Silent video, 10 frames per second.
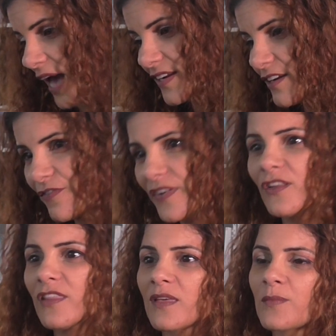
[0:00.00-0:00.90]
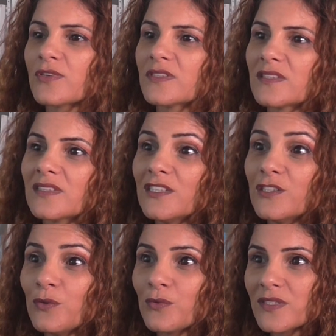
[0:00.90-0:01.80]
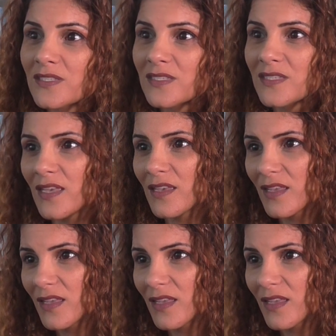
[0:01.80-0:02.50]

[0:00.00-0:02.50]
I didn't feel nothing because I didn't know what to say.